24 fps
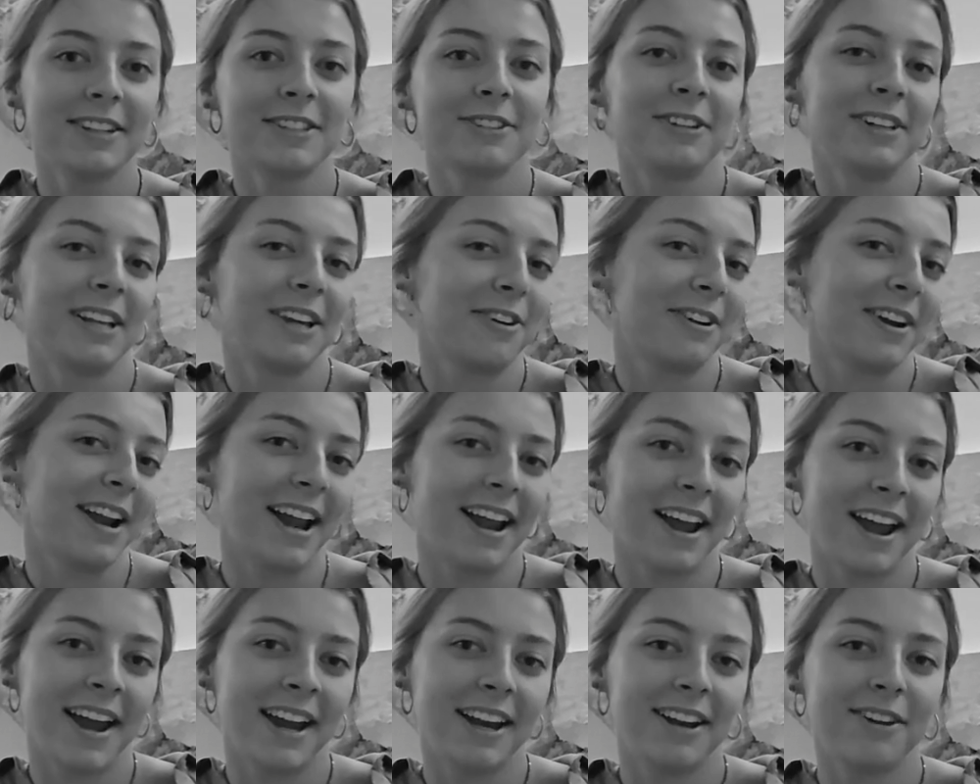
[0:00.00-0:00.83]
It's a little
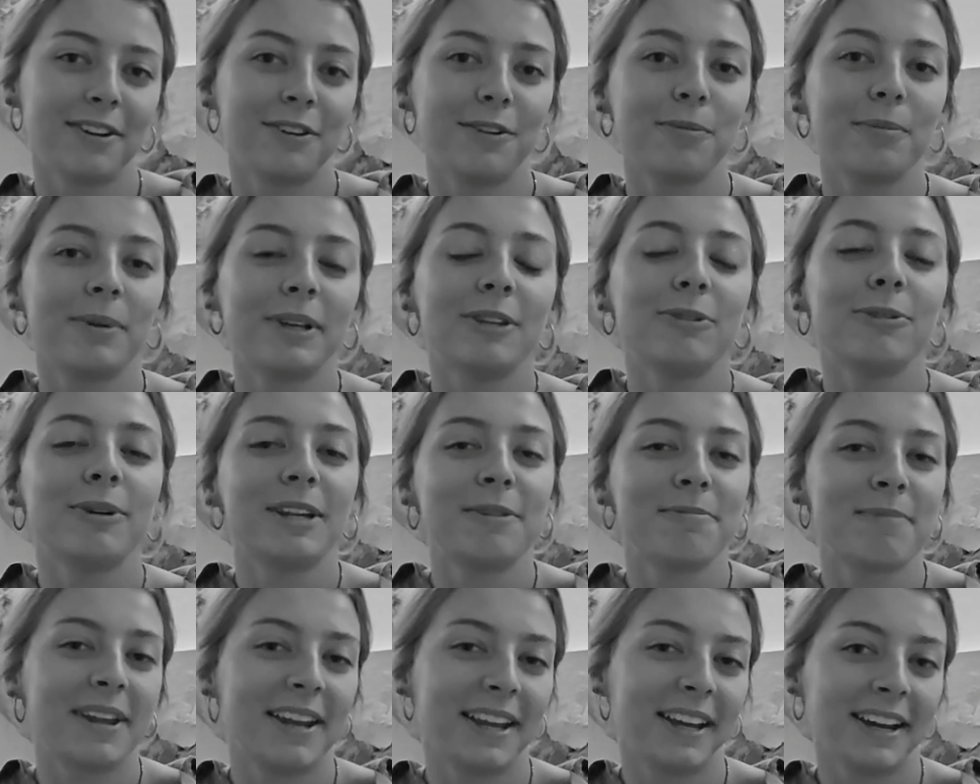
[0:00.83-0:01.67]
island
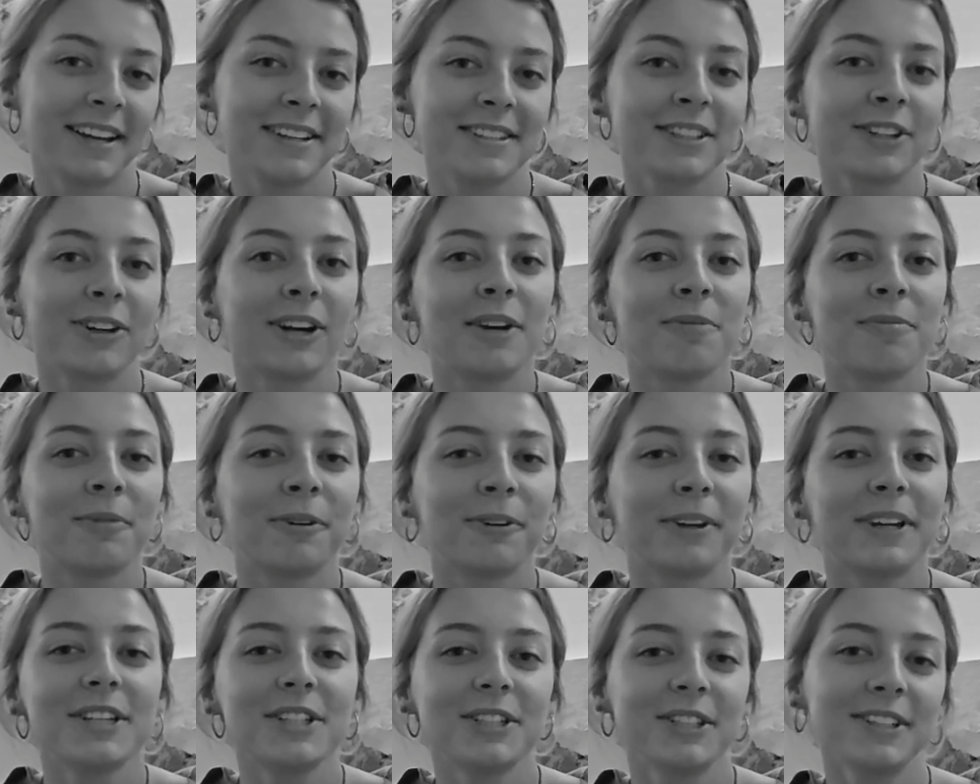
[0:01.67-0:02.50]
between Madagascar and
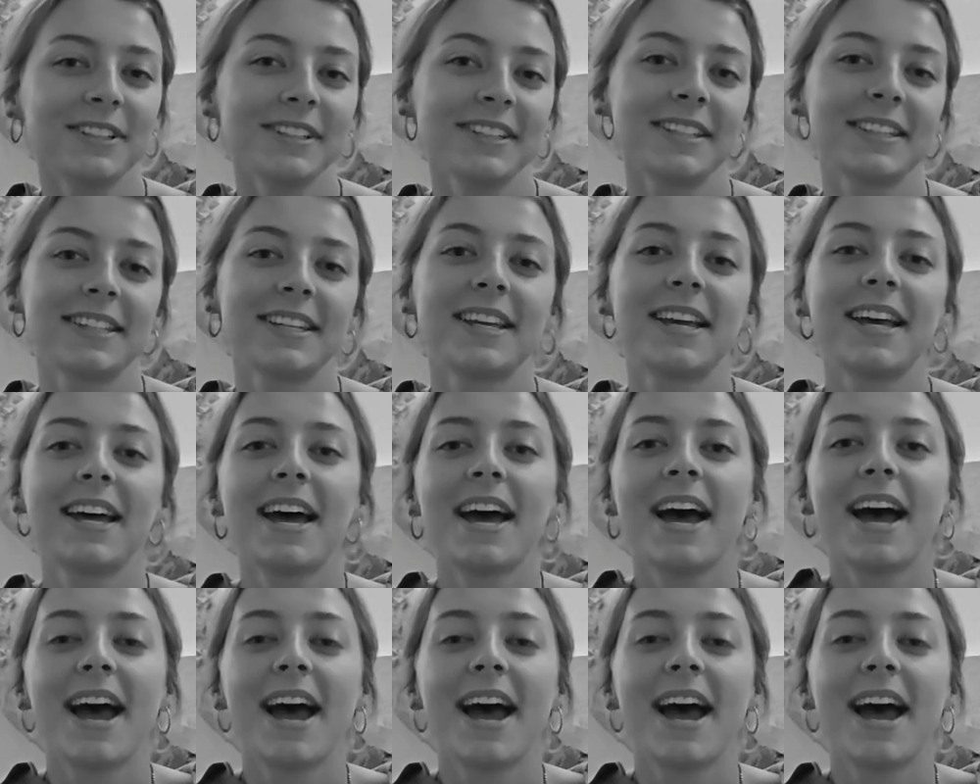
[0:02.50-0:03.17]
Mauritius.